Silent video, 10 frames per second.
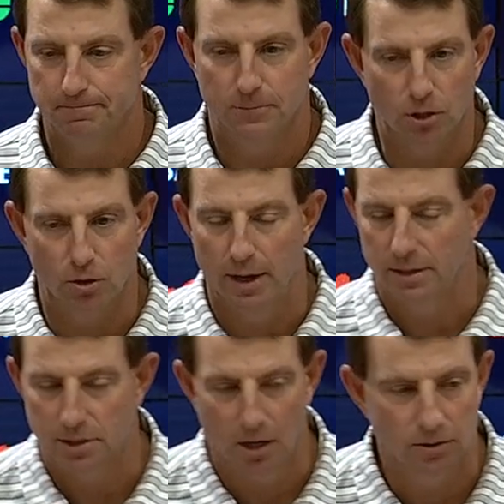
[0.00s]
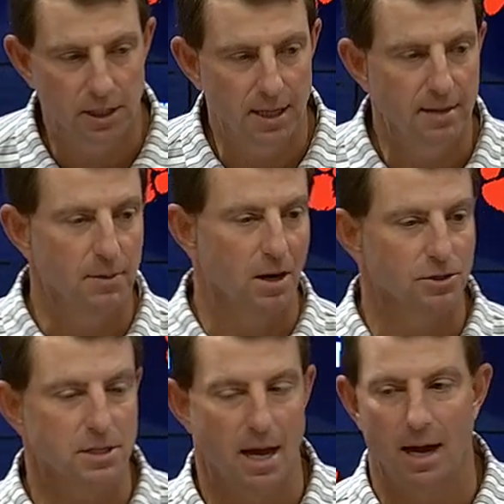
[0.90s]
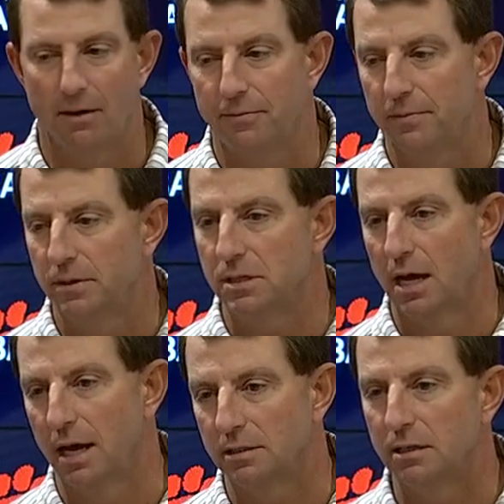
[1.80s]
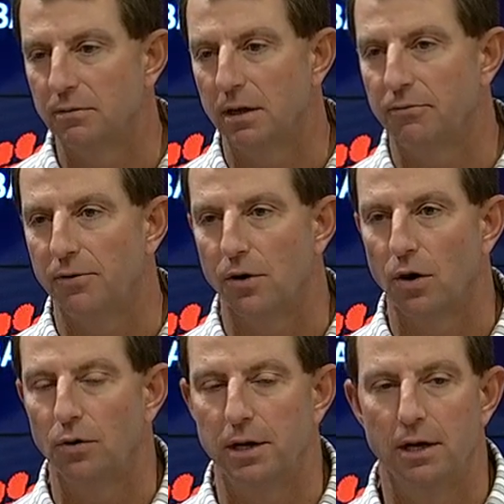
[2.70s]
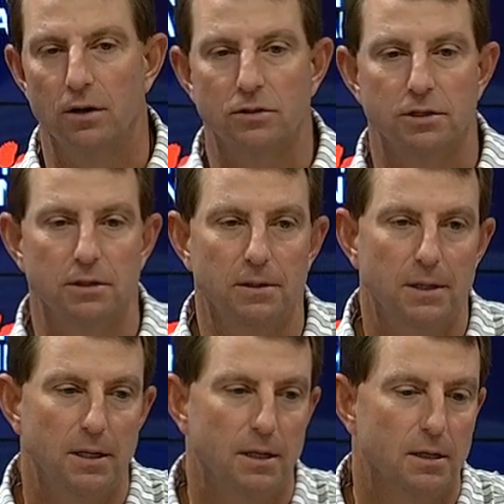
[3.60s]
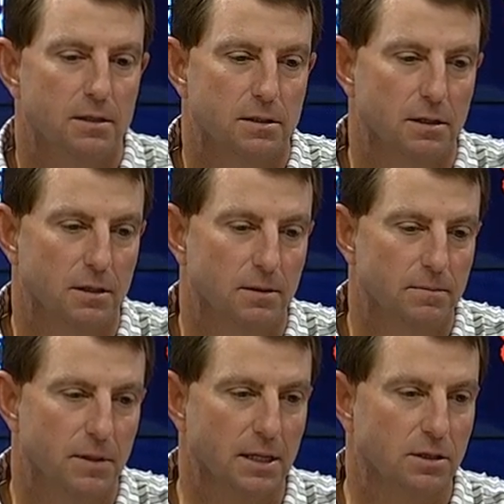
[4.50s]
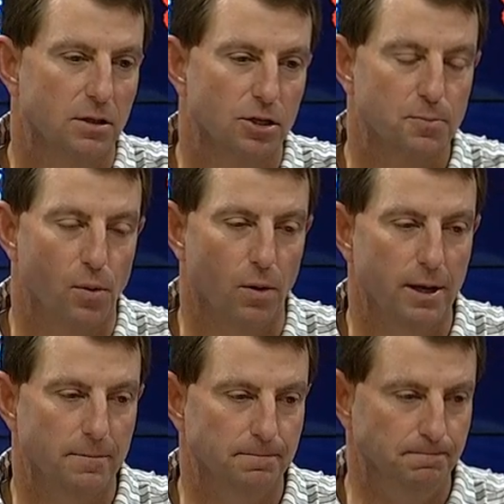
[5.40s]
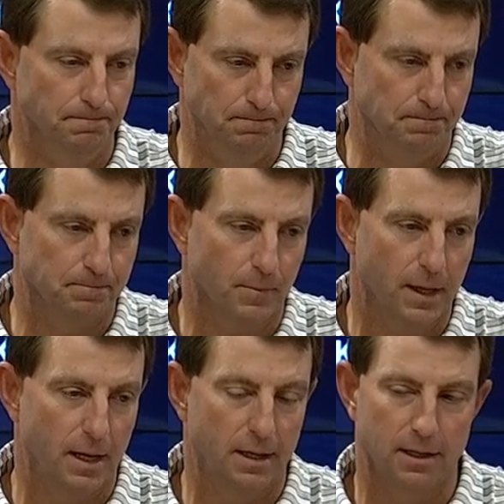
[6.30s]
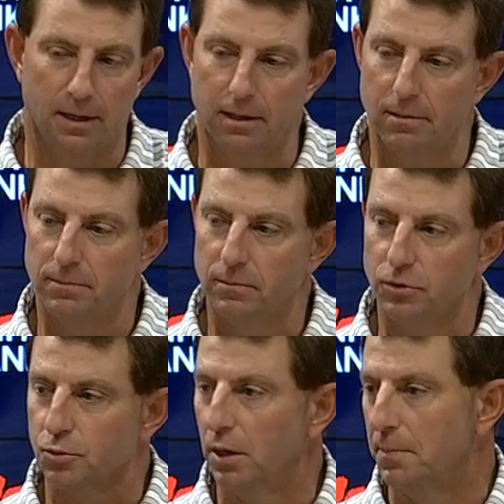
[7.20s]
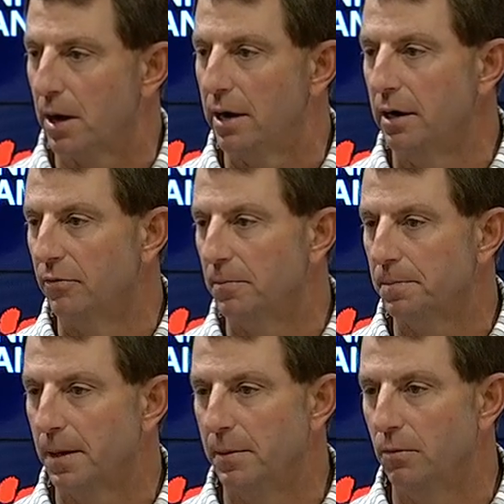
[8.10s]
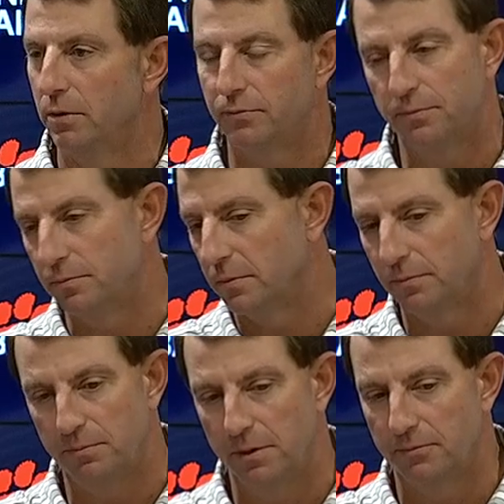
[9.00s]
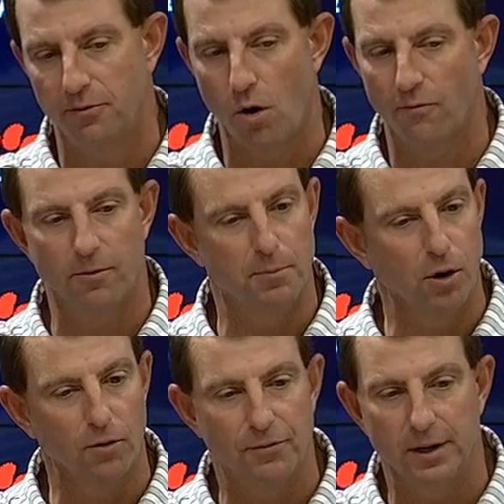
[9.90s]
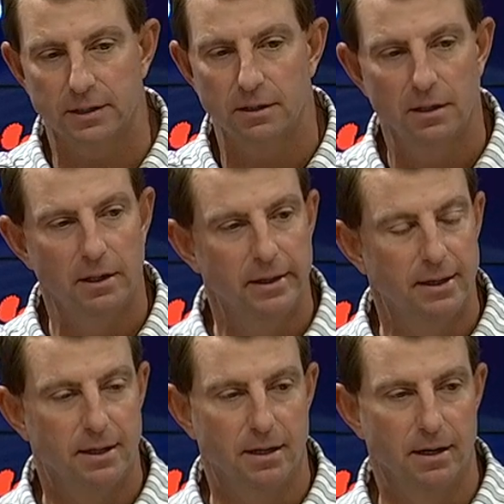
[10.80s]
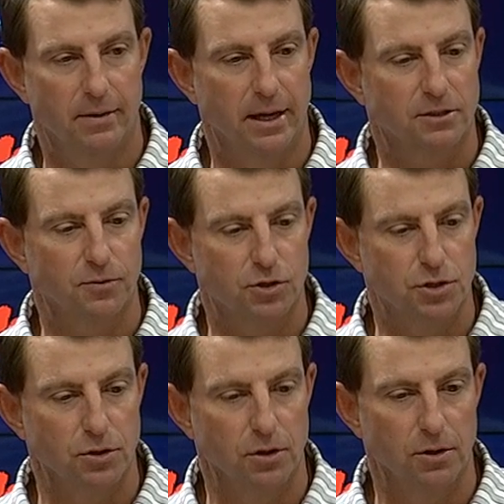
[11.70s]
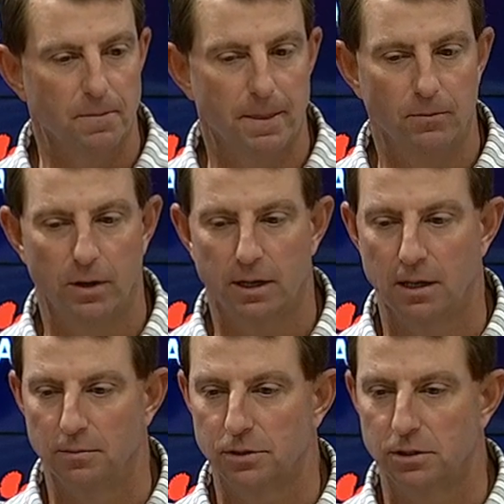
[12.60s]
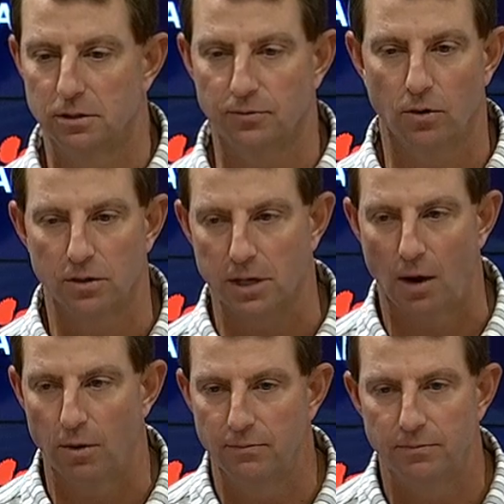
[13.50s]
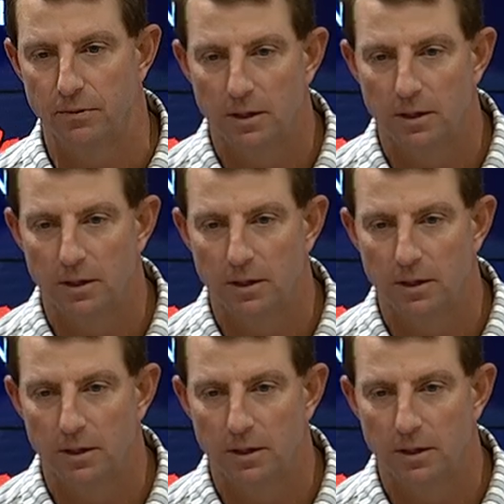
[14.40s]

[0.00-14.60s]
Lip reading: It's a credit to our team and our staff. These guys have fought all year to get to this point, and I'm just really proud of them. I mean, we've been far from perfect, that's for sure, and when it comes to as far as how we've